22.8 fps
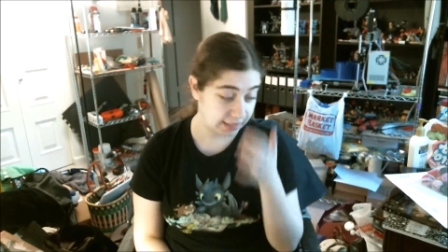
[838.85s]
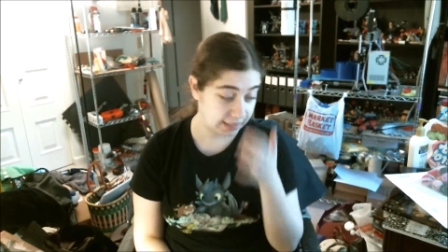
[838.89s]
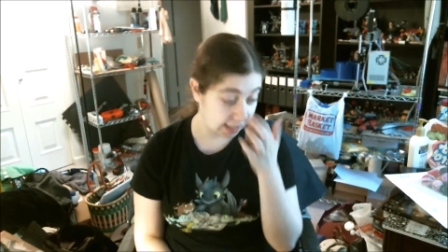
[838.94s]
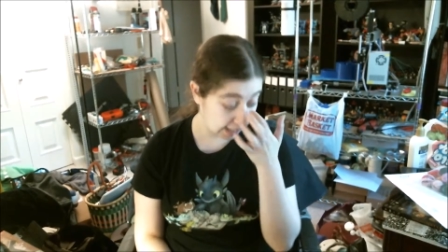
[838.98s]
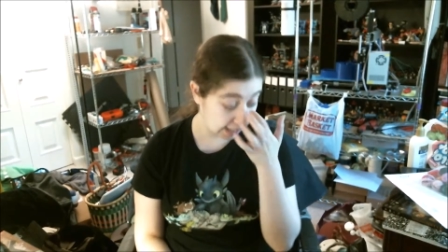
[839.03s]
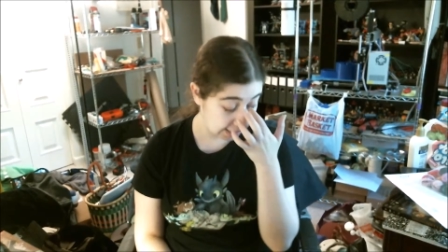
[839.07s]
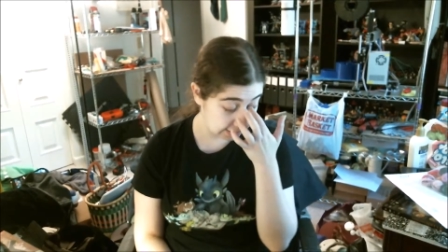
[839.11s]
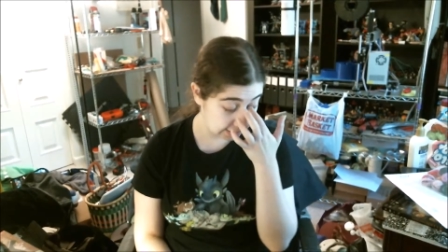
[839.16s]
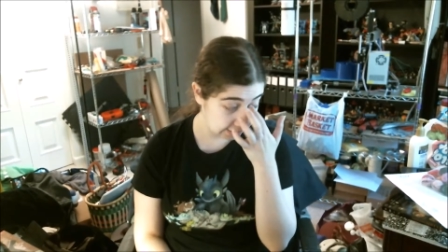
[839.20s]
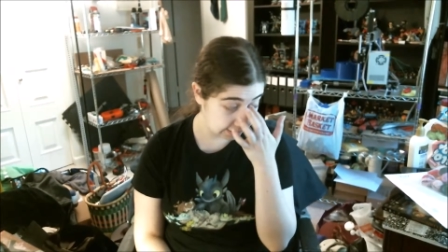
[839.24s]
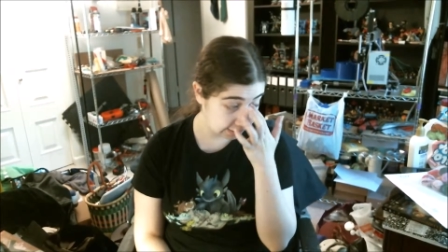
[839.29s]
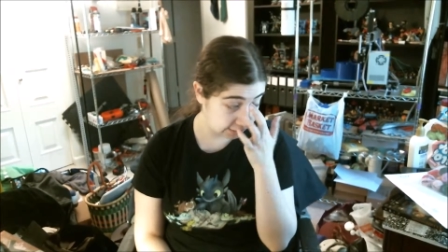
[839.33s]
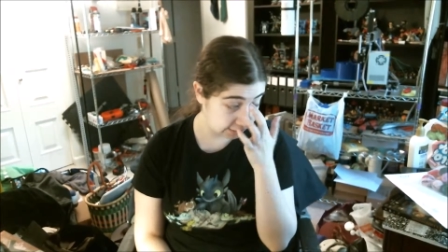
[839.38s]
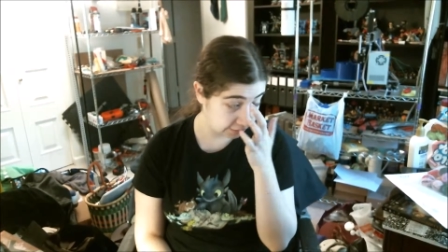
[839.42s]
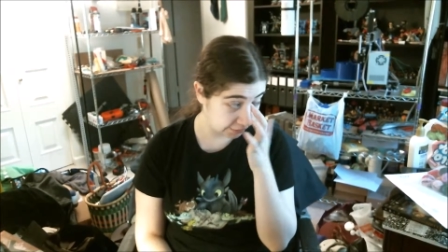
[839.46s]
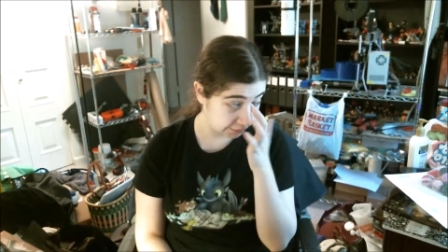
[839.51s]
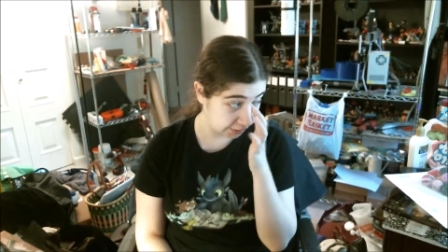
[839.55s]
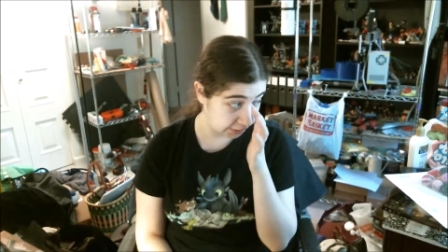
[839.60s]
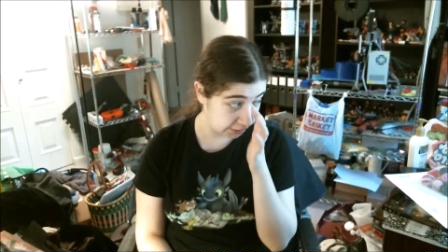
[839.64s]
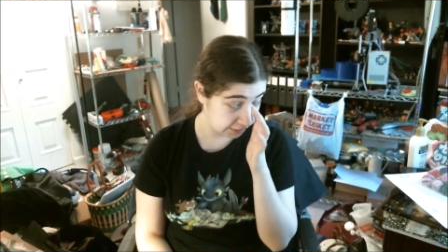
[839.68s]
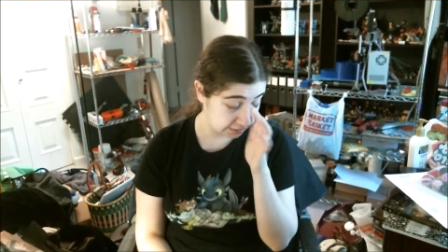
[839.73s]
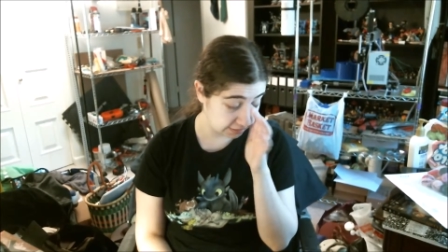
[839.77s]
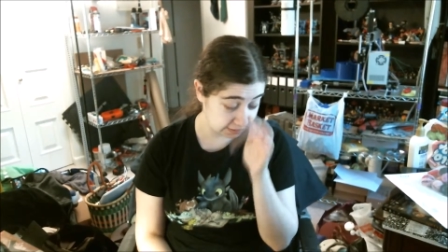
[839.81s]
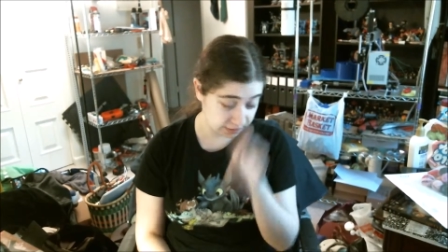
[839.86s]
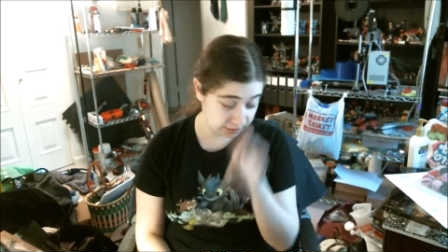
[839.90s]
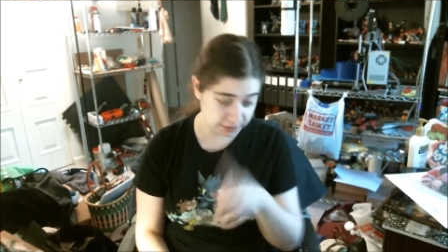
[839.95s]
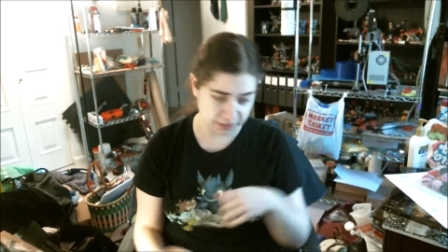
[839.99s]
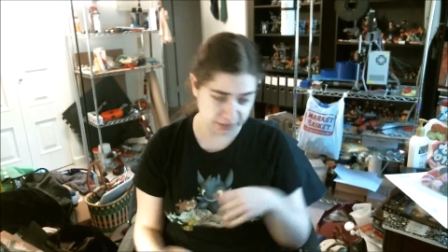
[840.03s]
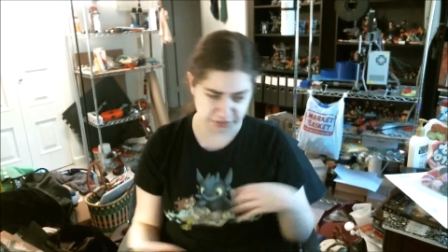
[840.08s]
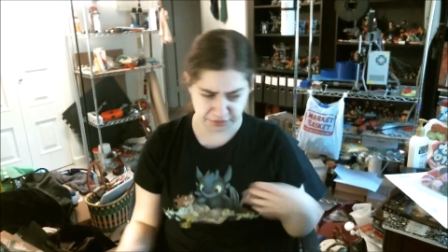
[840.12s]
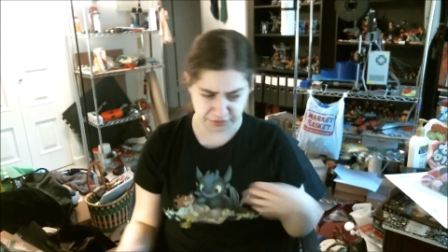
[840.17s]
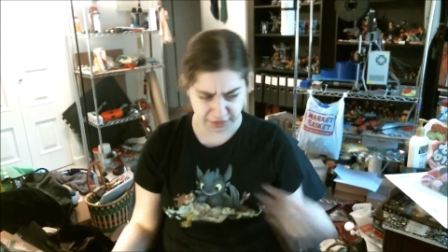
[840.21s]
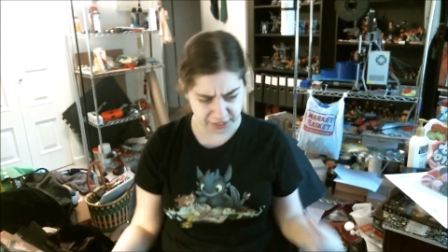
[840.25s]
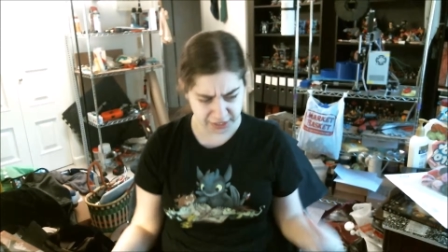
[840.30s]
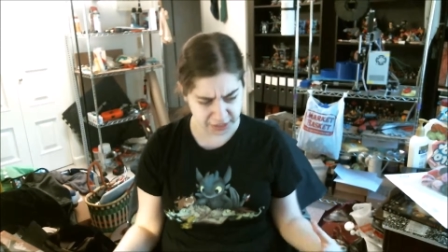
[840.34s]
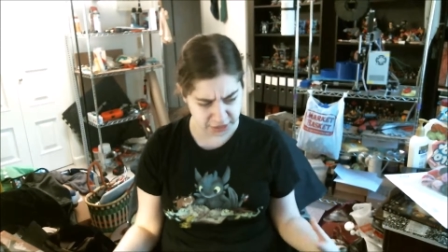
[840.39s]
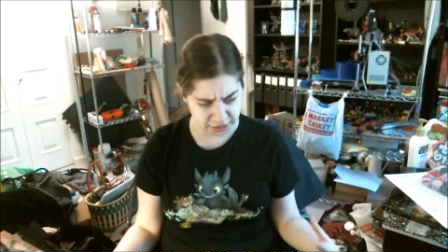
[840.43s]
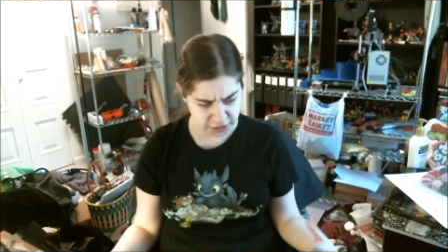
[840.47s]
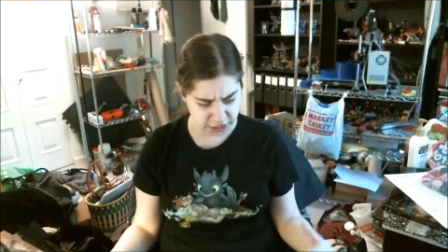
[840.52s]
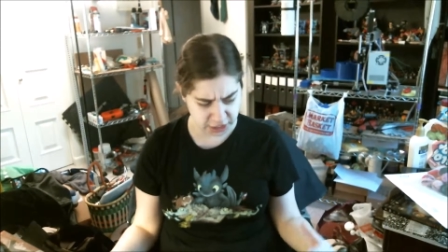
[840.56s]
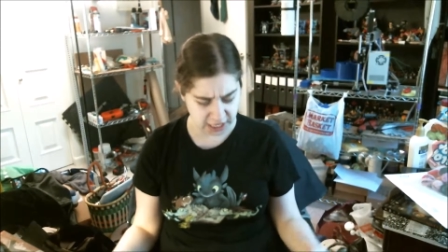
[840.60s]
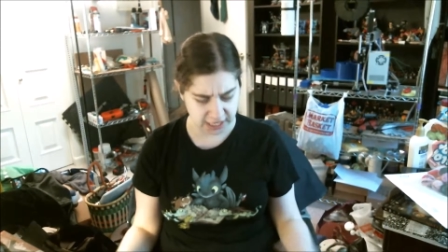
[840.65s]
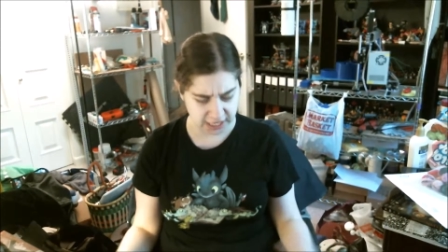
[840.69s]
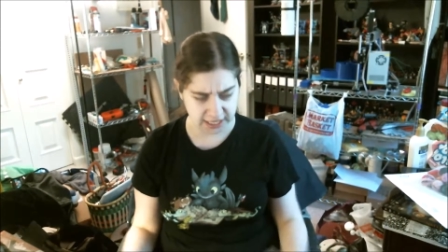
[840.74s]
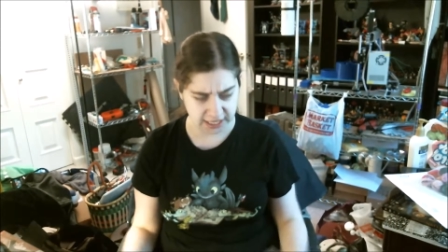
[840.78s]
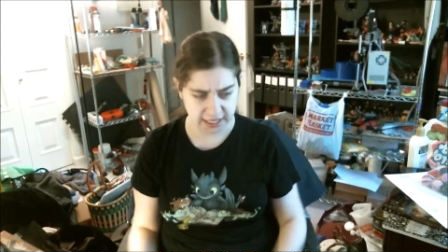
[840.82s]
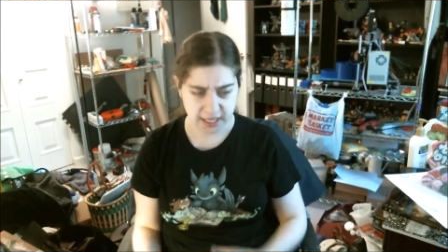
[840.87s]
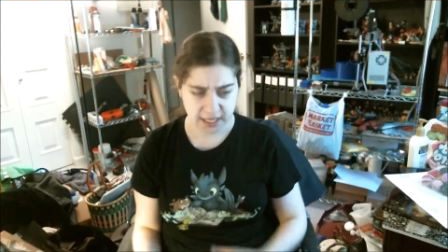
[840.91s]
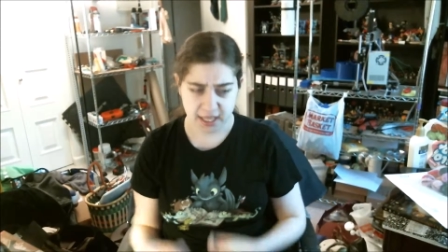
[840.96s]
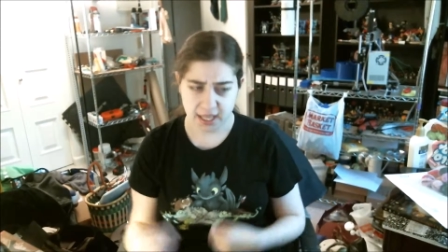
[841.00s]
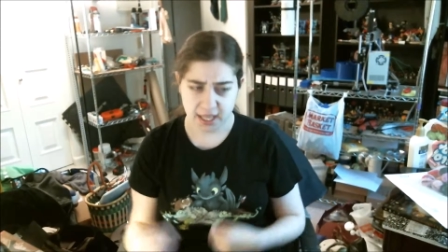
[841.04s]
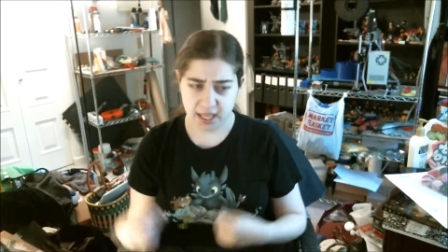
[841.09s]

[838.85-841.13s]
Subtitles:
And he's a very good singer, he's very energetic,